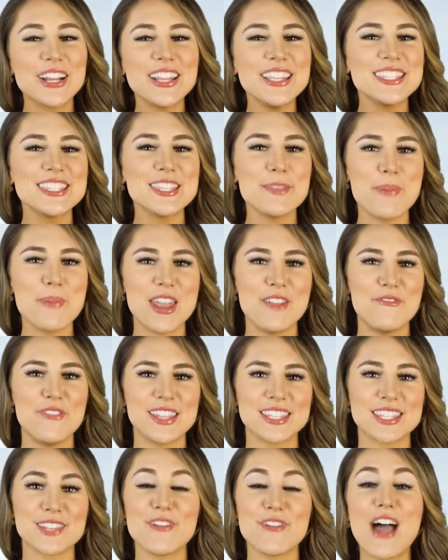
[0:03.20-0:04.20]
Experience the
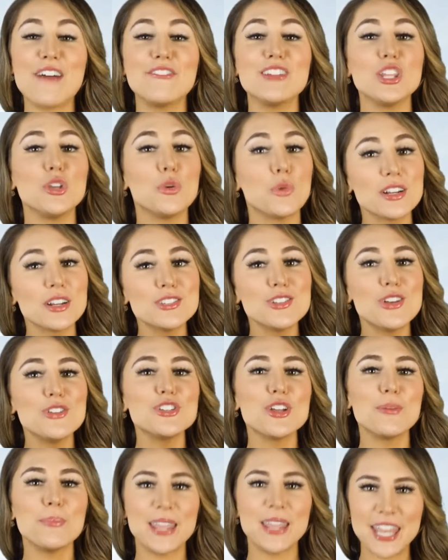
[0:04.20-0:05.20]
benefits of having your
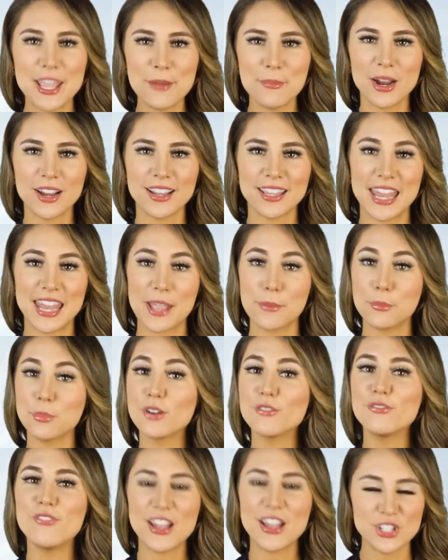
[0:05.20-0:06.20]
social media marketing
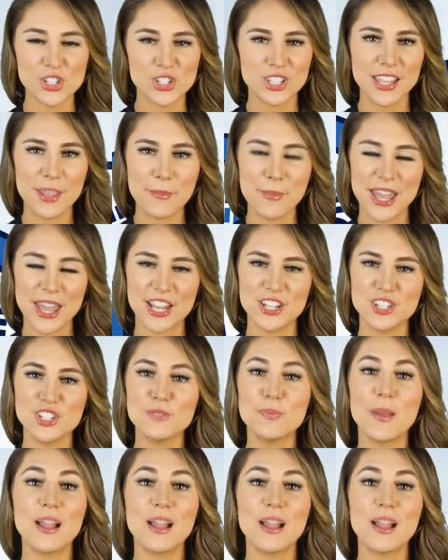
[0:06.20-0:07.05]
professionally managed